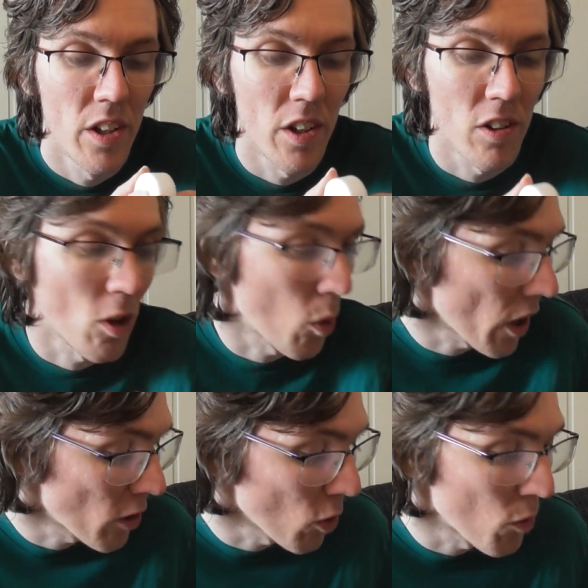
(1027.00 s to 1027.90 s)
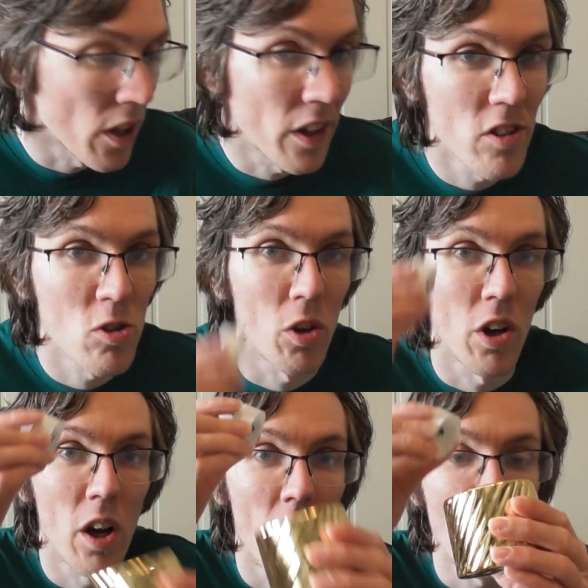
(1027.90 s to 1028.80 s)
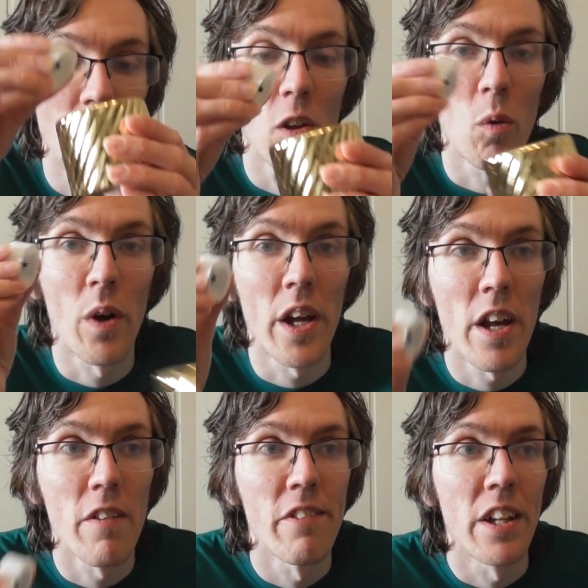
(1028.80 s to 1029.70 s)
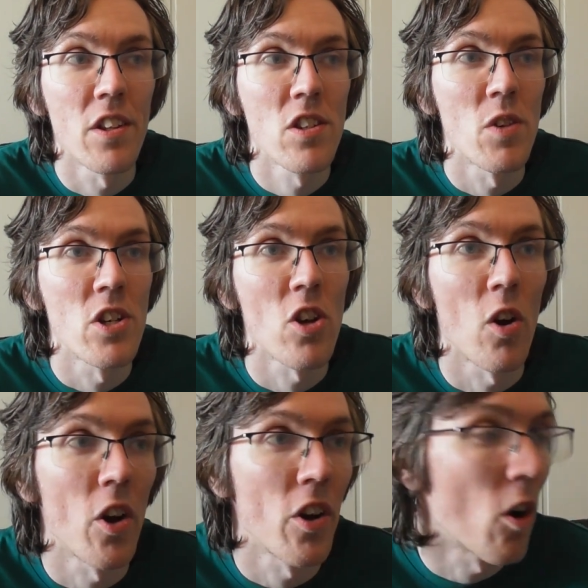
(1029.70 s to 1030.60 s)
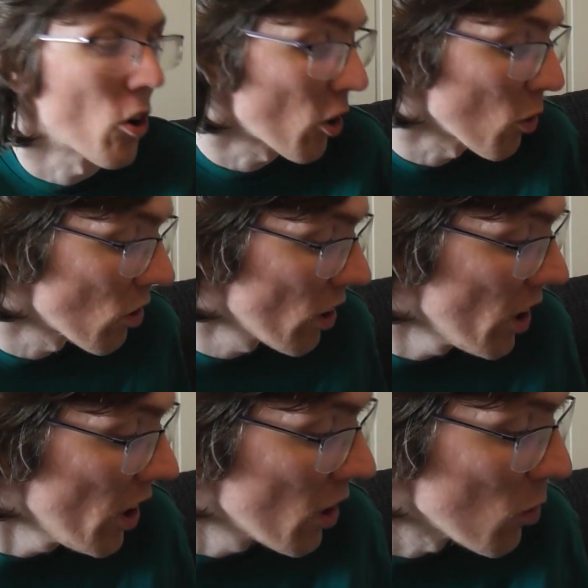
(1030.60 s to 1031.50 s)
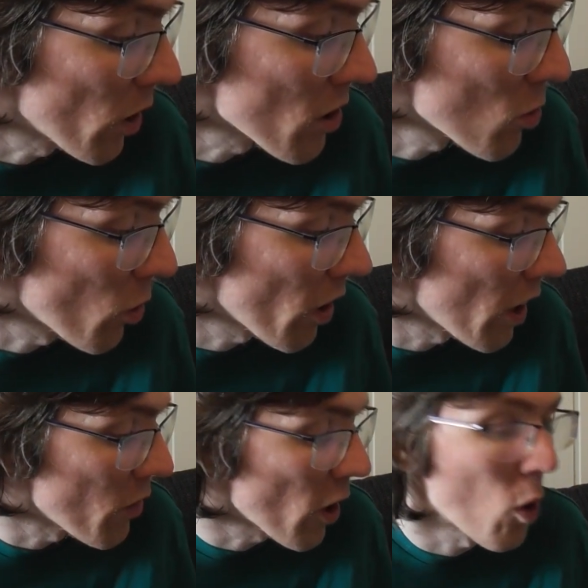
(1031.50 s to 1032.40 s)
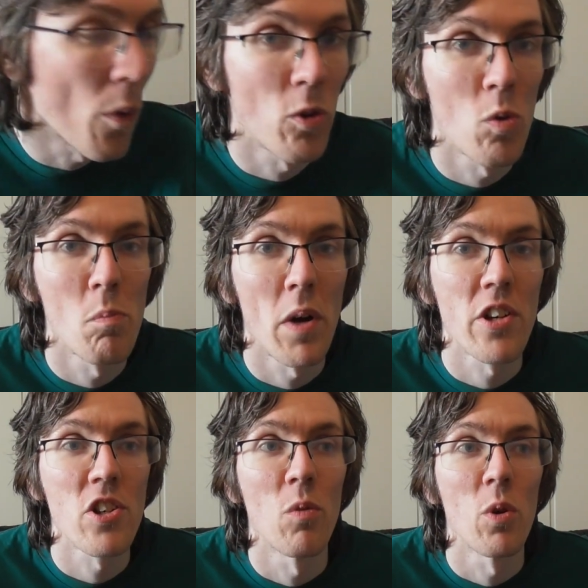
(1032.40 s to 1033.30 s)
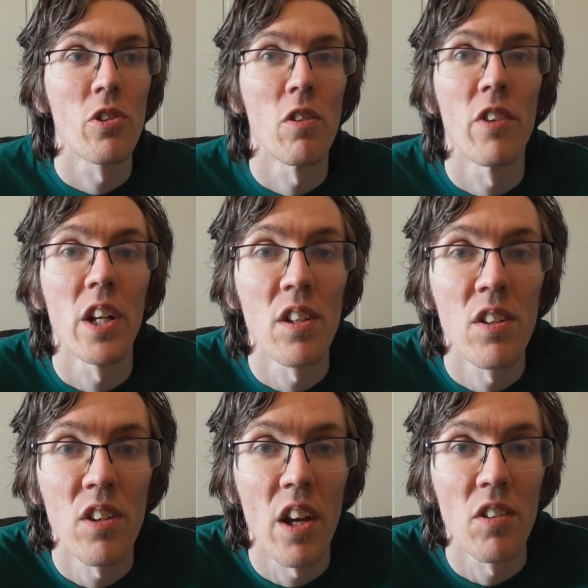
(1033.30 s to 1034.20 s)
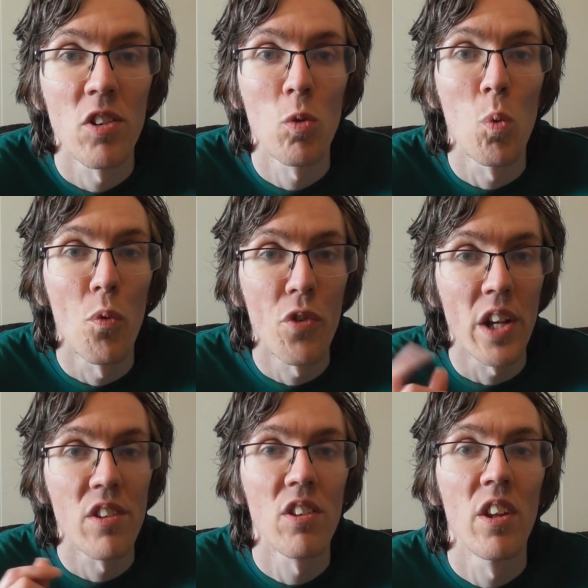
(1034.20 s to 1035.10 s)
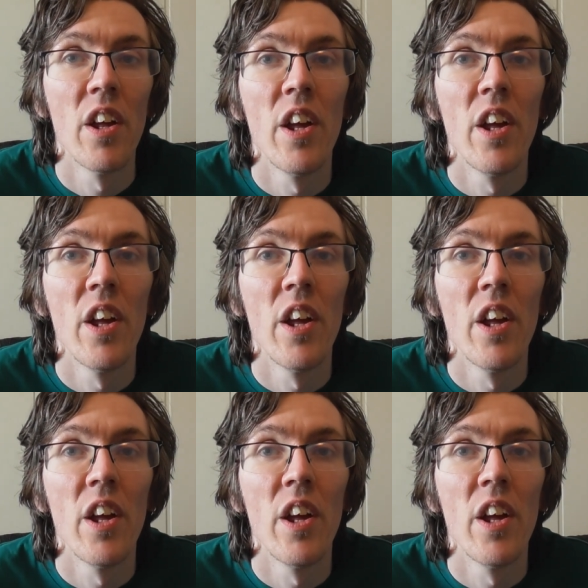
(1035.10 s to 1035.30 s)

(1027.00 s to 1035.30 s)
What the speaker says: So I thought we'd sort of light away events which aren't good. You can sort of, and we are going to imagine those events as two things.